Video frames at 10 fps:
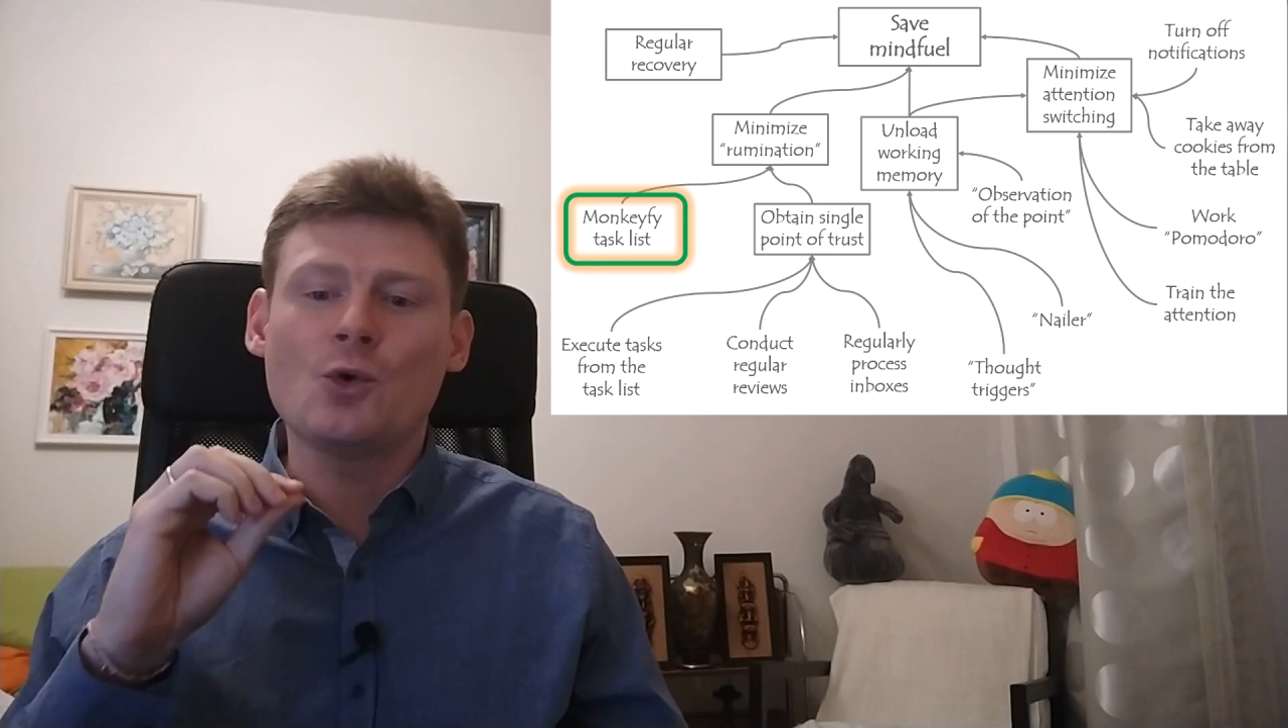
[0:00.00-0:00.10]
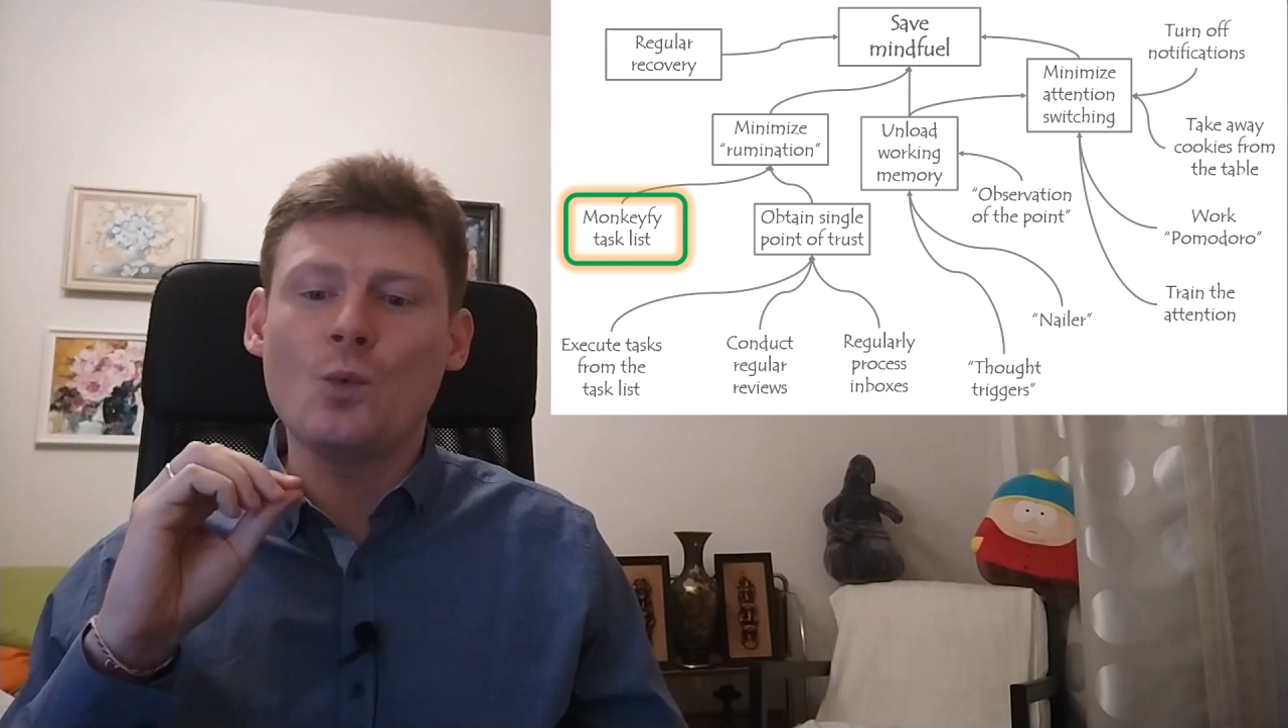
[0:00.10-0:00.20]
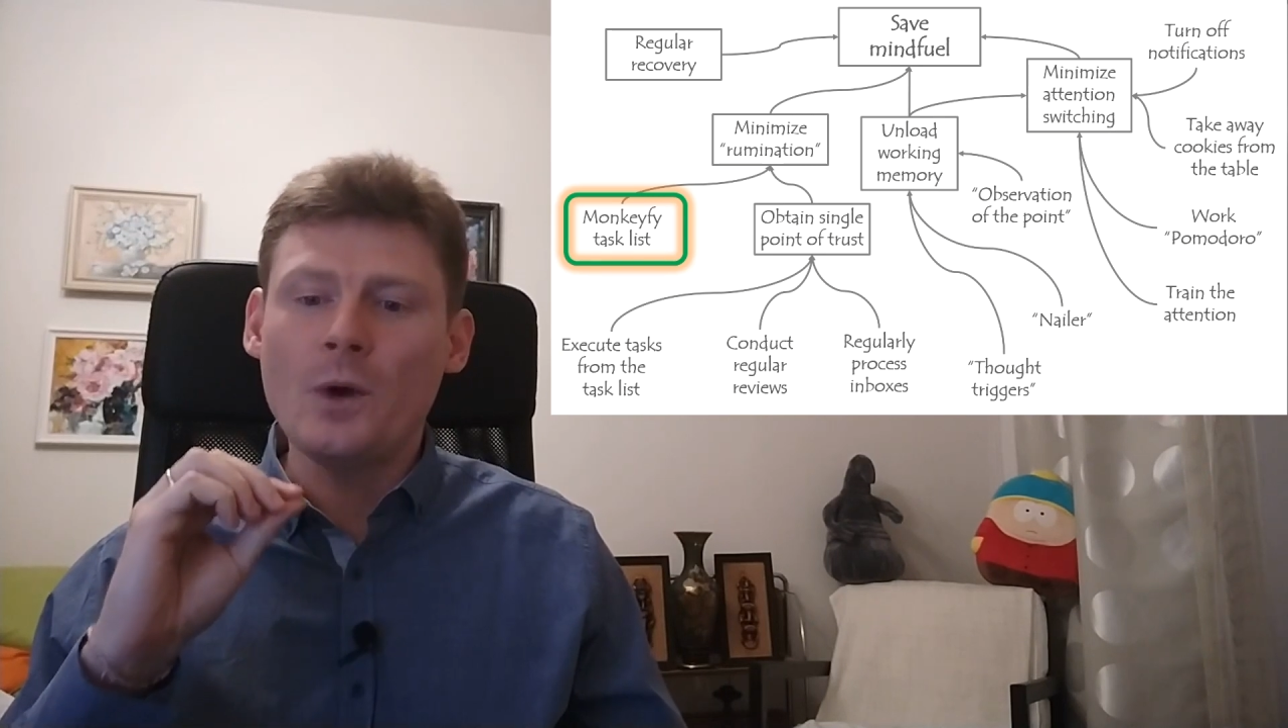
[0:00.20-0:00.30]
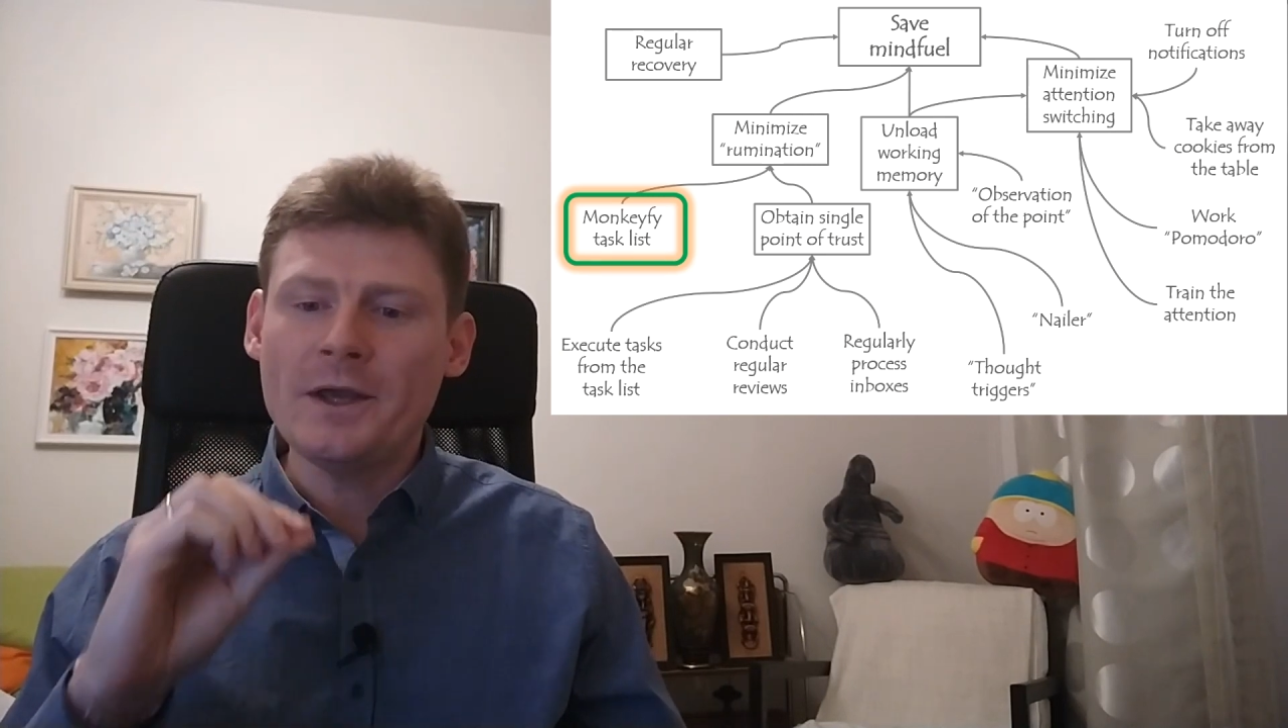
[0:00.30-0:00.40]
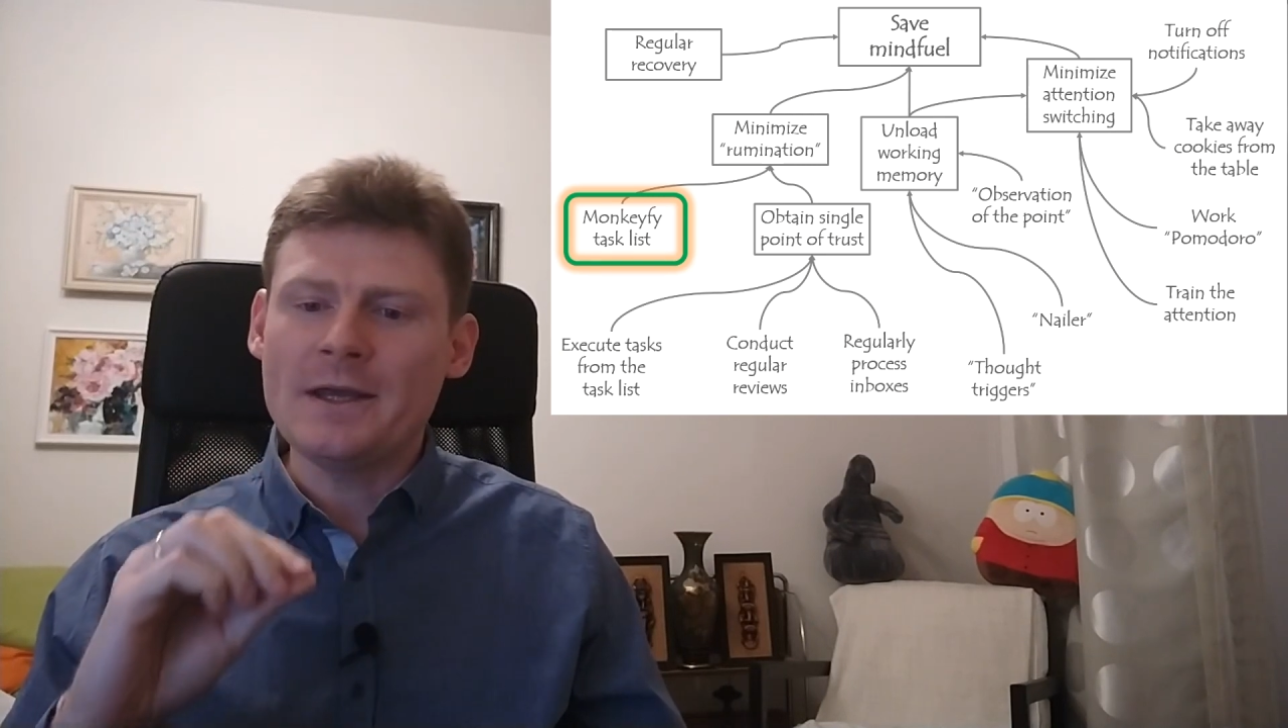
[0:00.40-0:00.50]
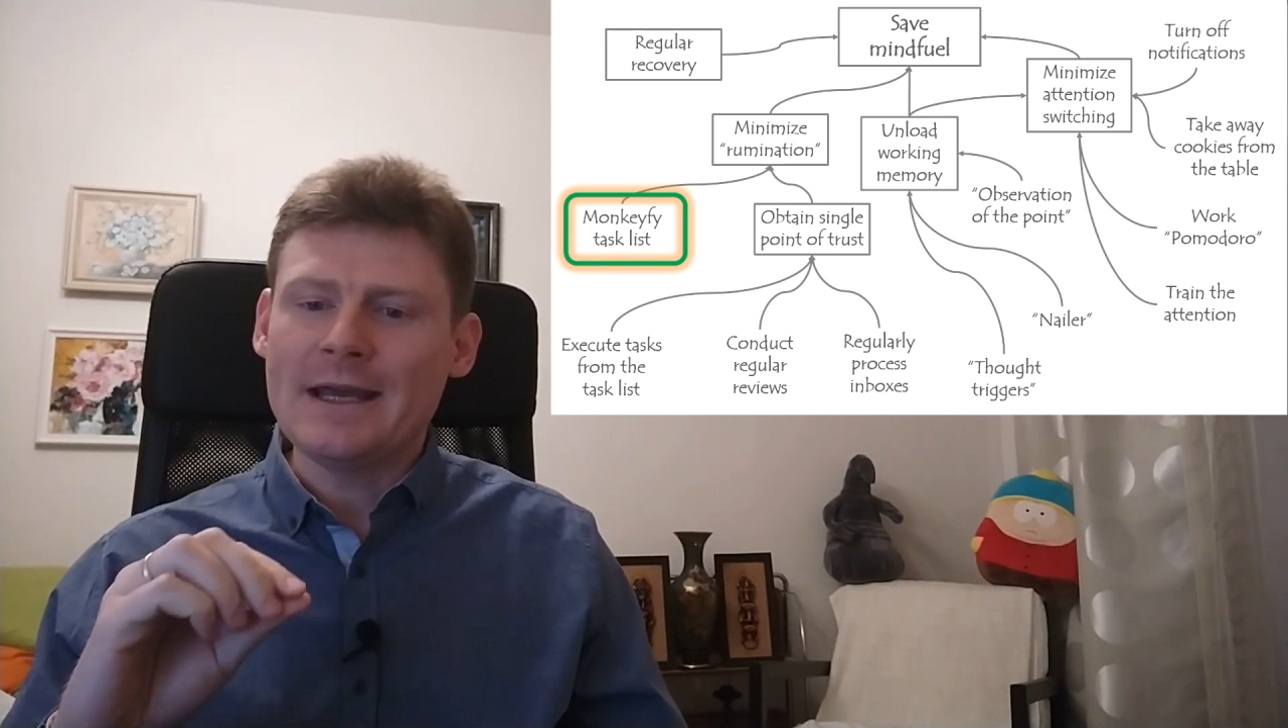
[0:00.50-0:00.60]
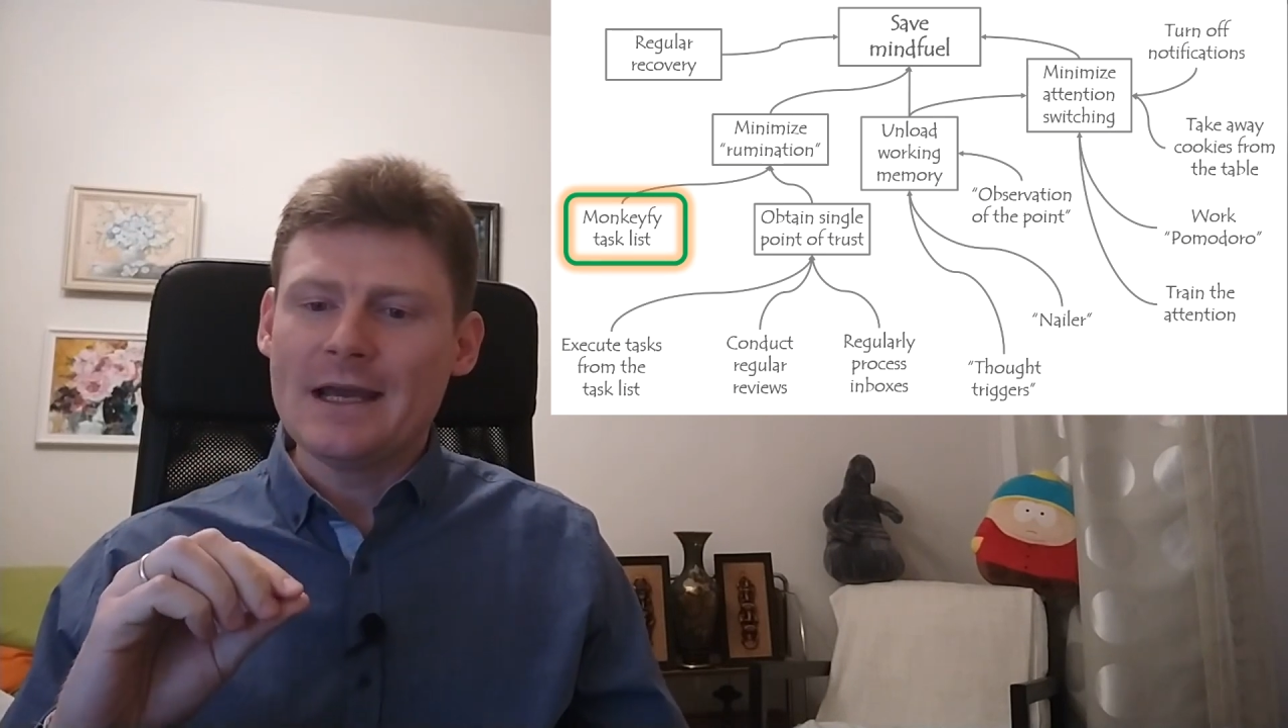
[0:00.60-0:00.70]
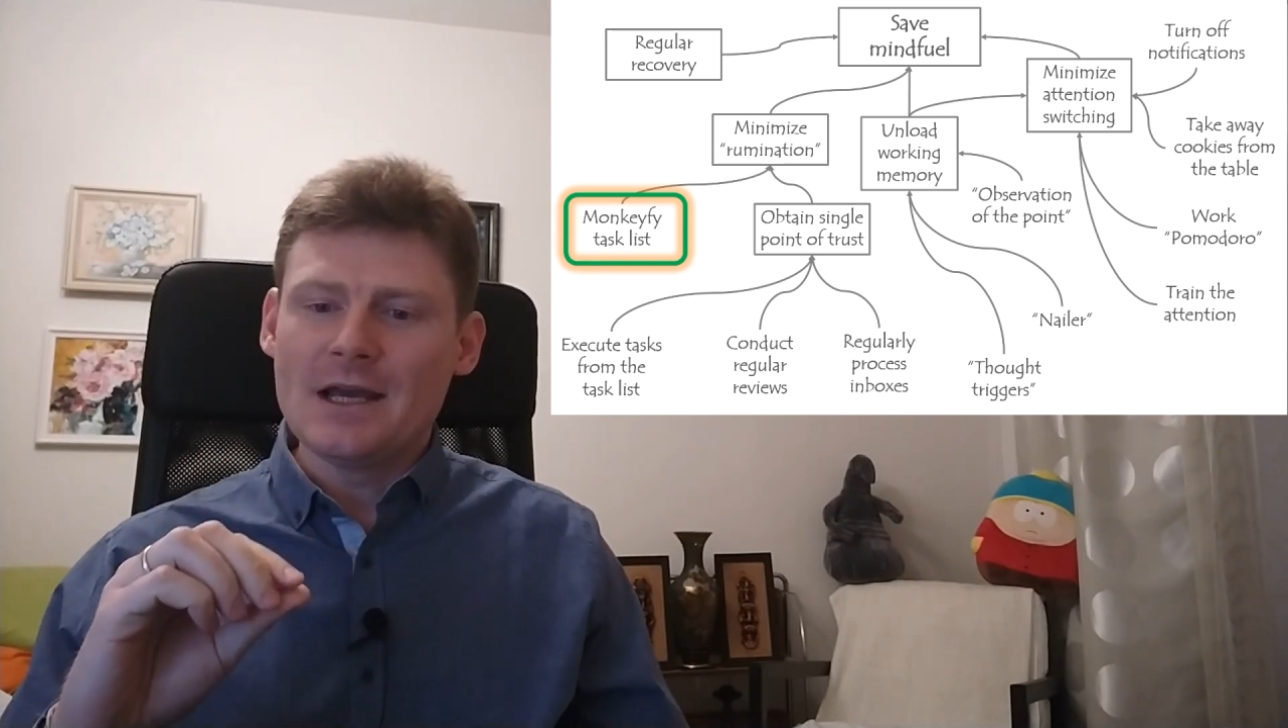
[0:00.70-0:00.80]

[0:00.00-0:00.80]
a way